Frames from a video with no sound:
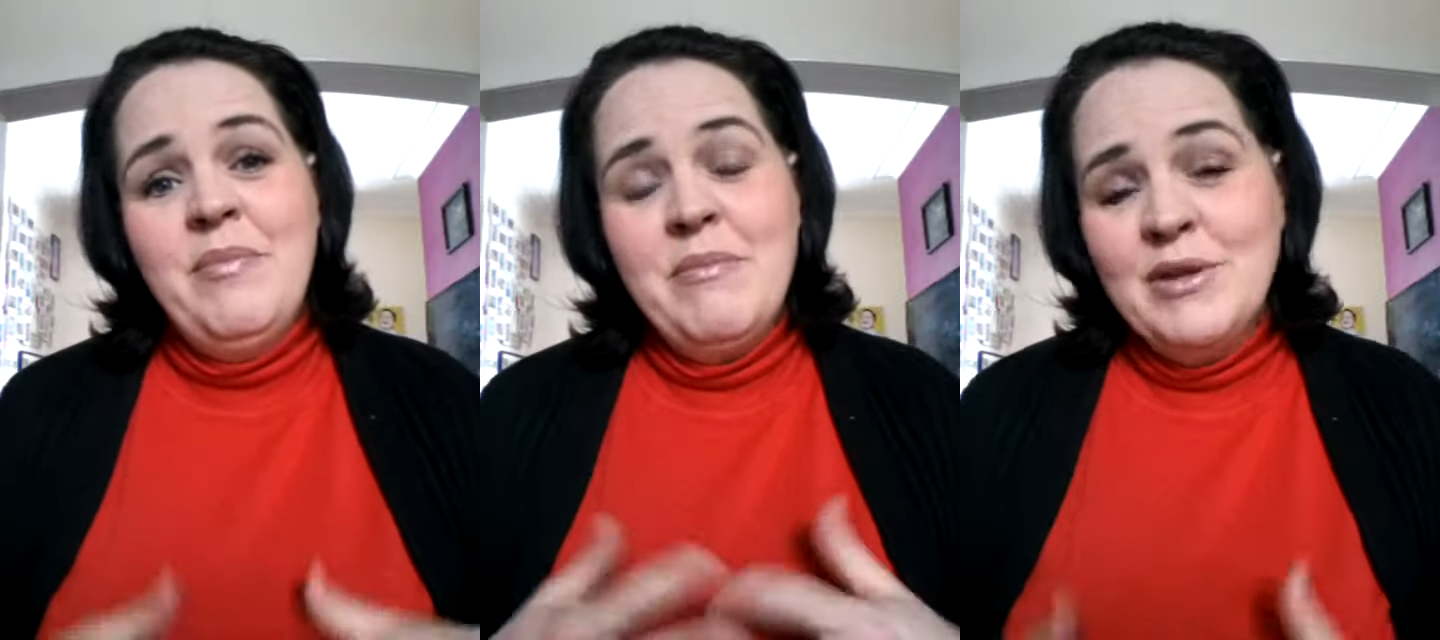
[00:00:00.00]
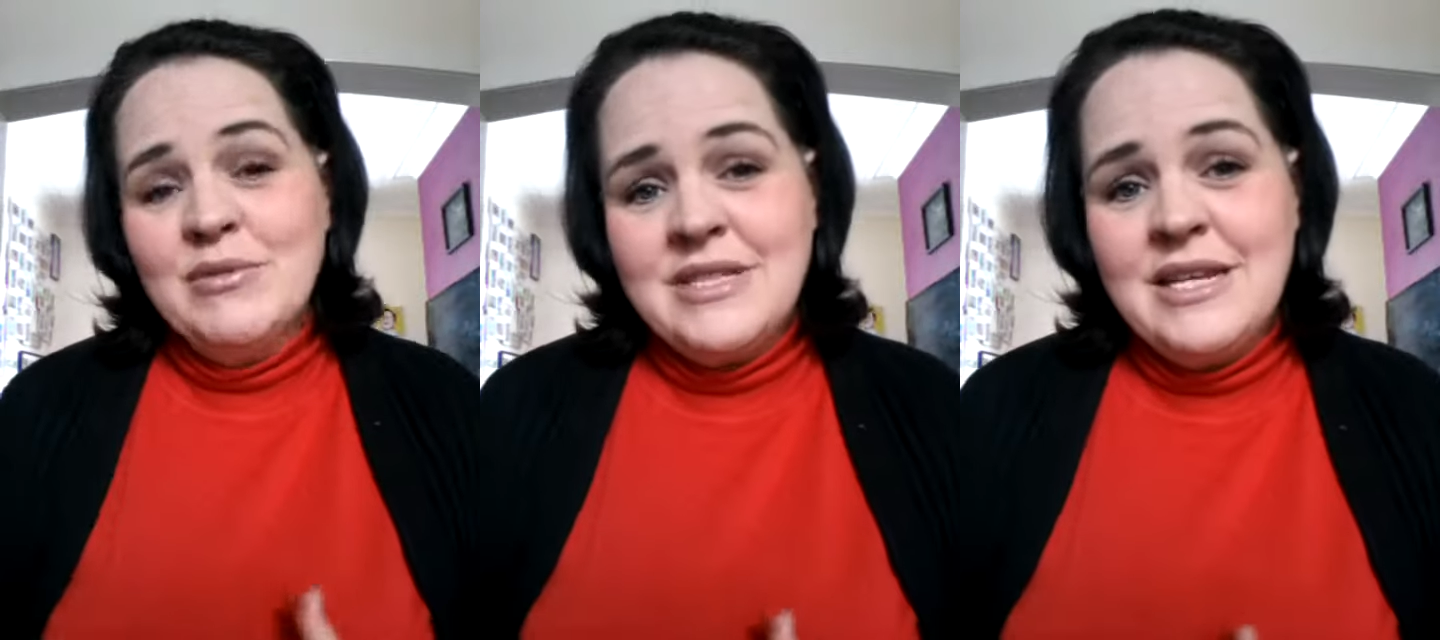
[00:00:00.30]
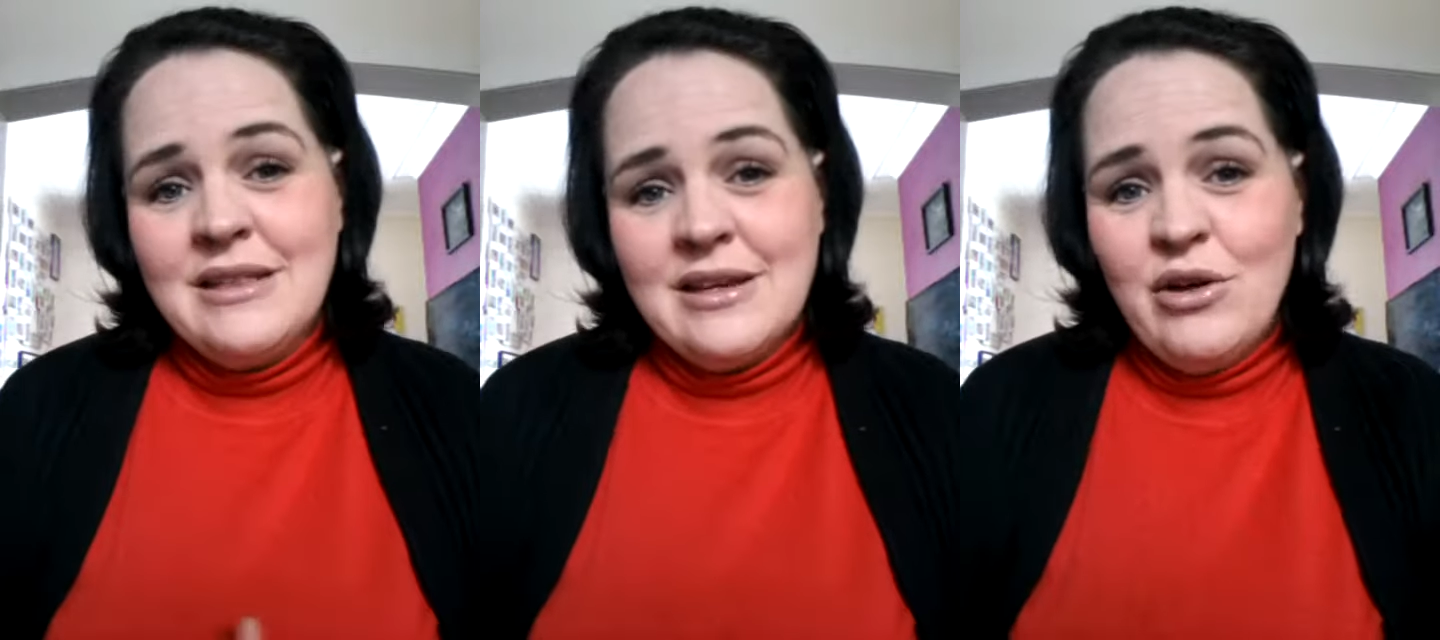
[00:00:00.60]
milk
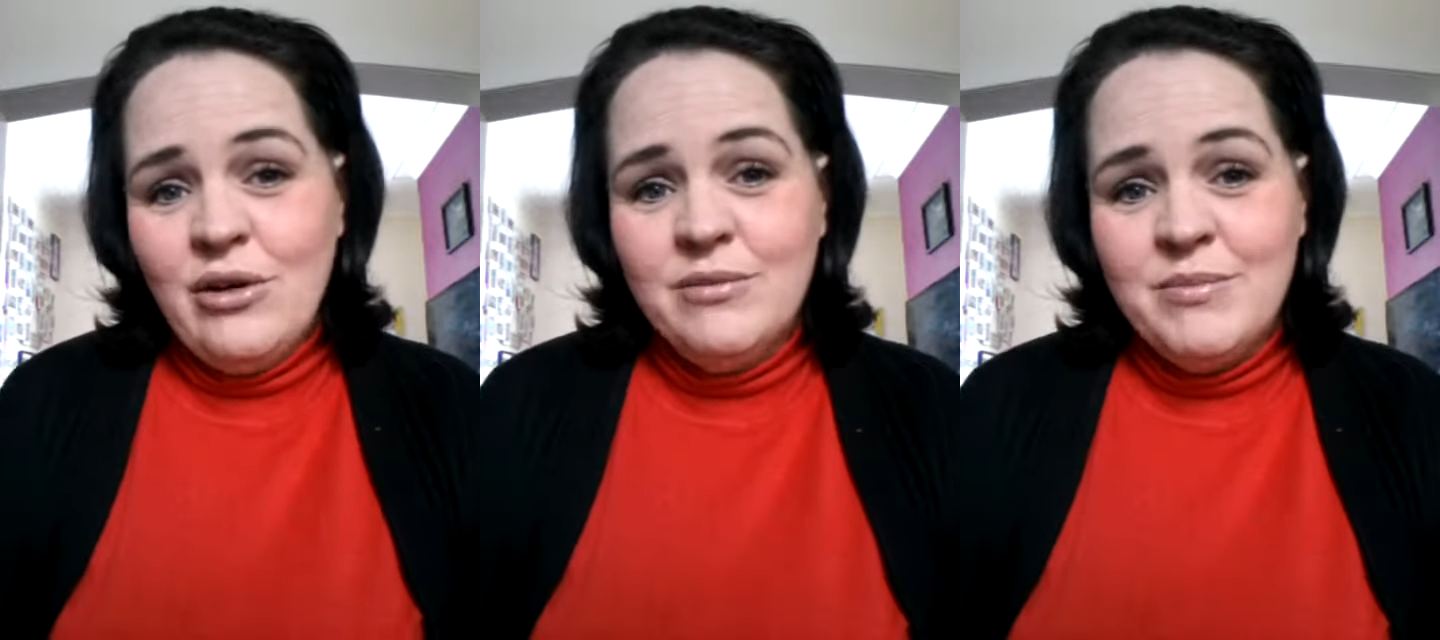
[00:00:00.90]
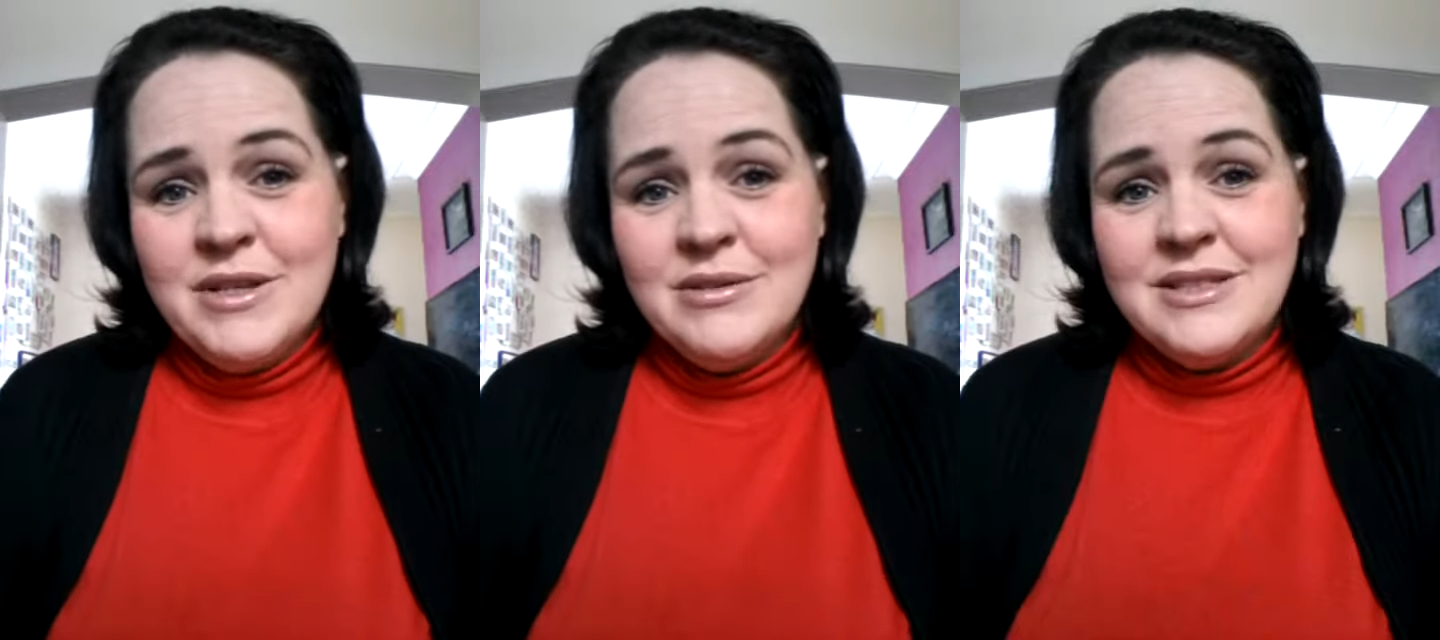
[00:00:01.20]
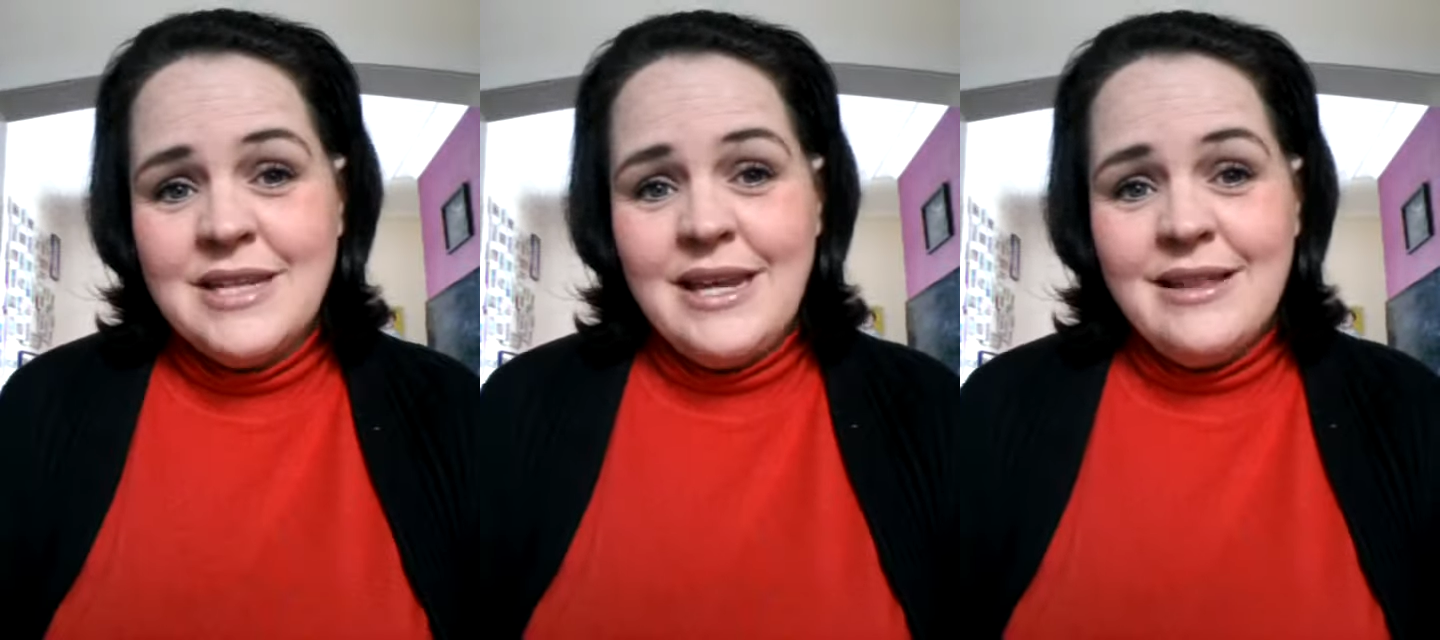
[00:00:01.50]
teeth are called
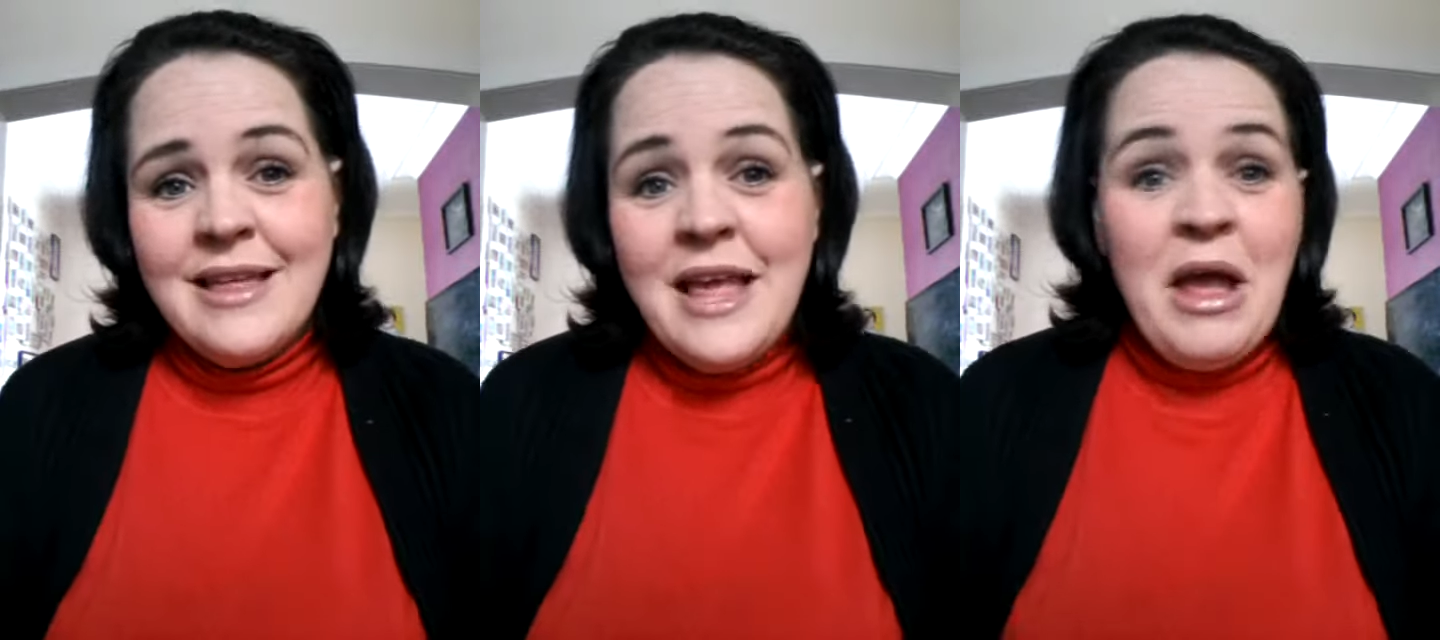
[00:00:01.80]
milk teeth.